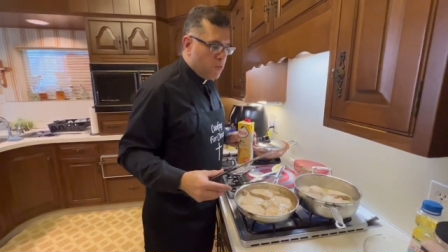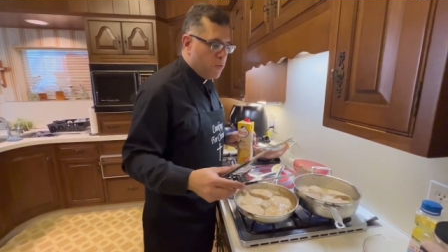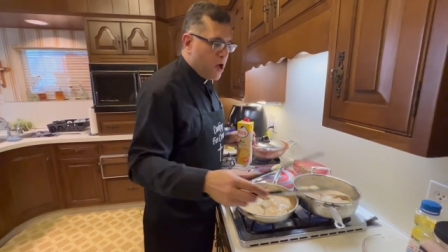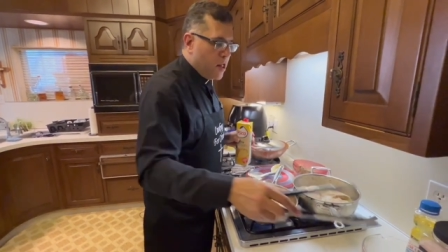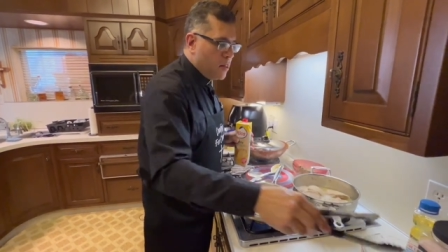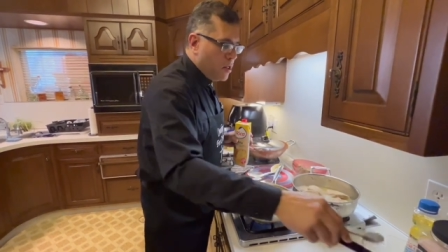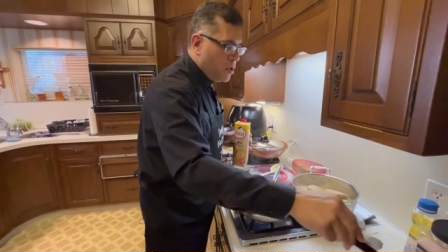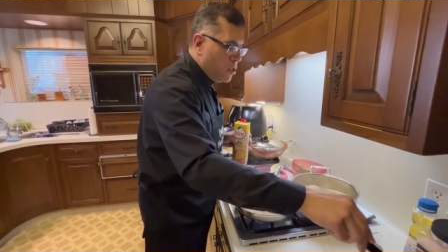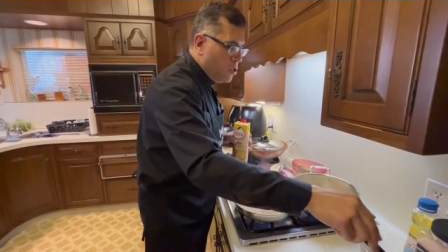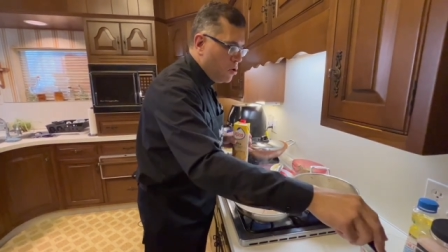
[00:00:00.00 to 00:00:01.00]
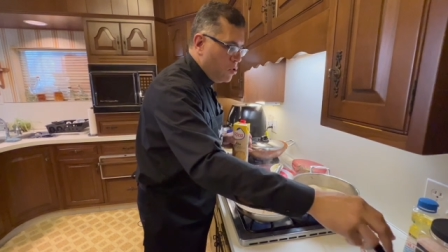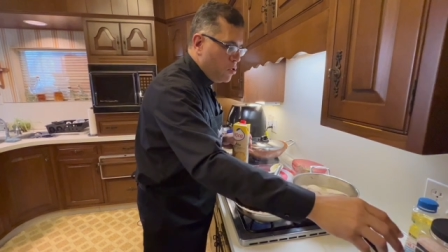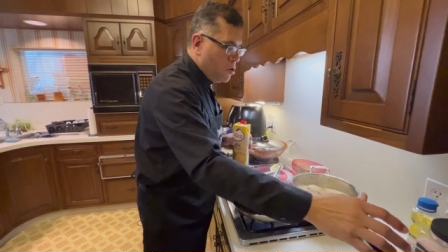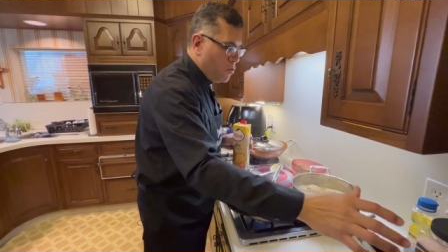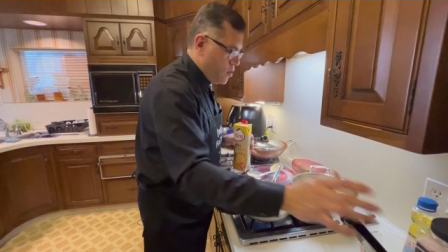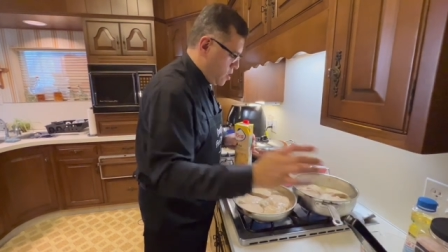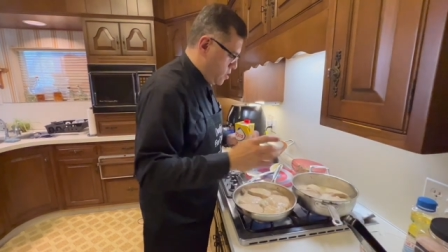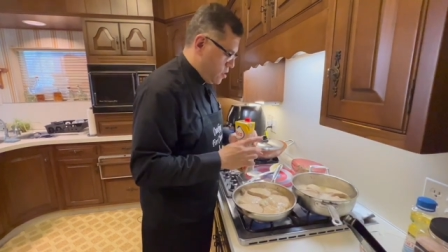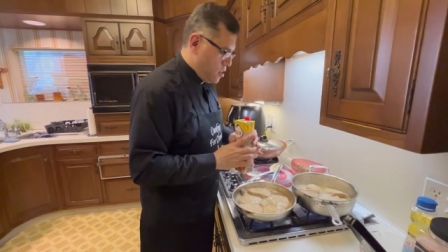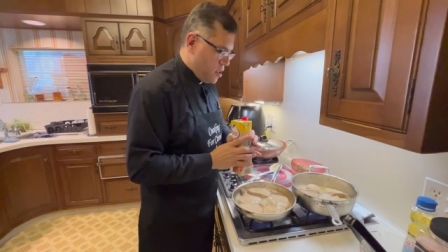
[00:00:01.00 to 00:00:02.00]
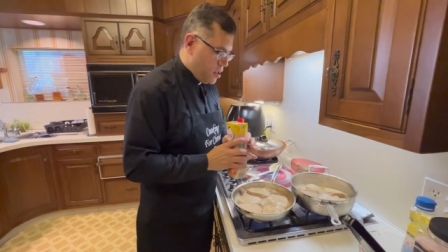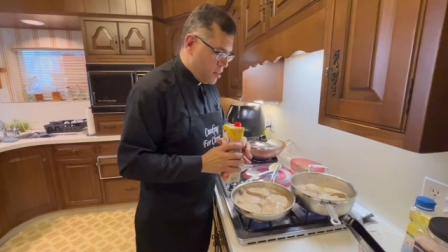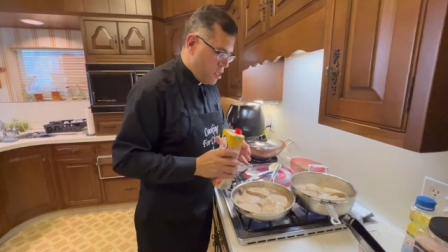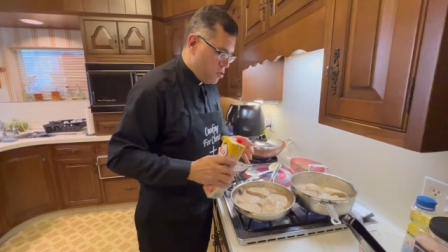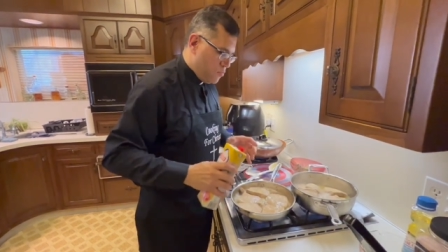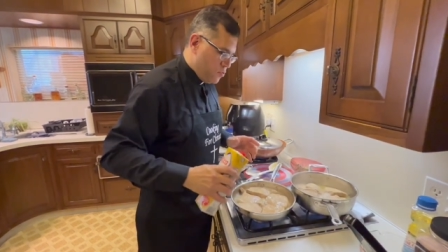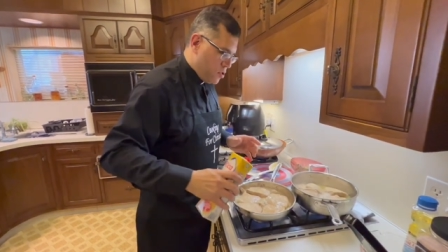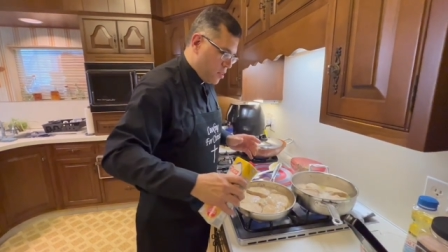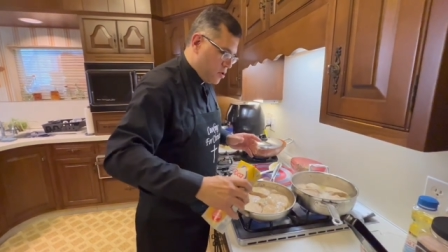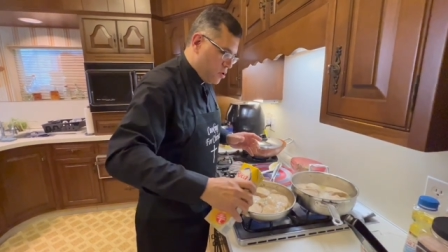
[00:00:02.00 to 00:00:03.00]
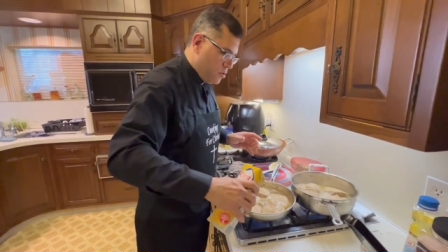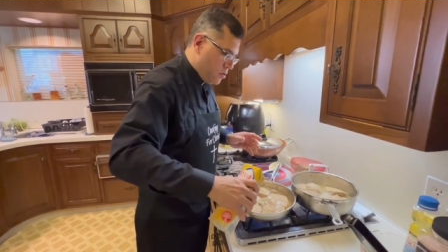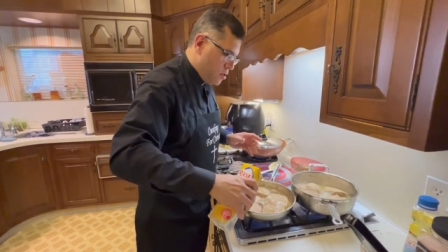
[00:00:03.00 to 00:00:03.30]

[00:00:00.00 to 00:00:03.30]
What you do with, then you put a little,